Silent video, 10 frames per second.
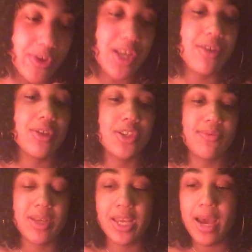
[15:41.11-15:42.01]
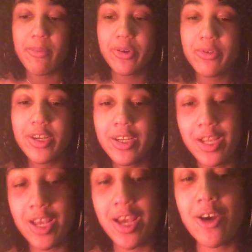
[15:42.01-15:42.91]
for you this week, Capricorn.
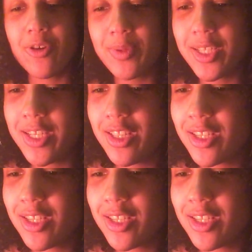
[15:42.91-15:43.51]
Hope to see